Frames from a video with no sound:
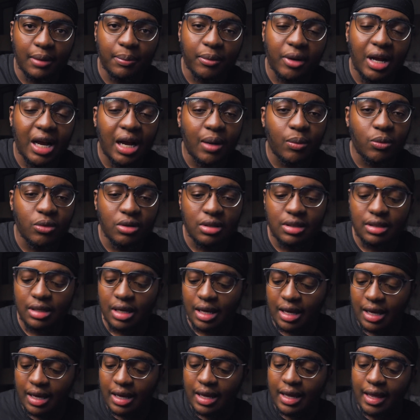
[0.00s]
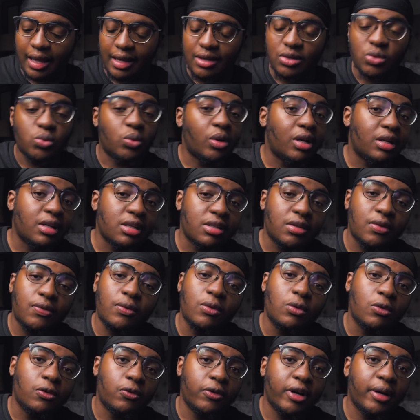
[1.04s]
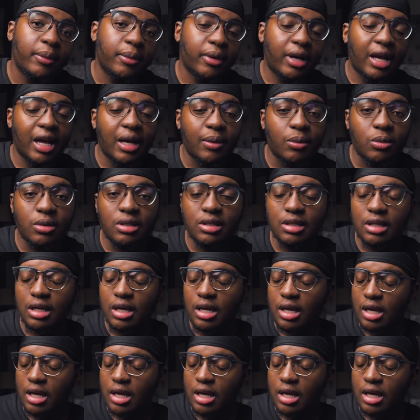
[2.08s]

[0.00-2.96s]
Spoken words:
cameras as well as full frame cameras.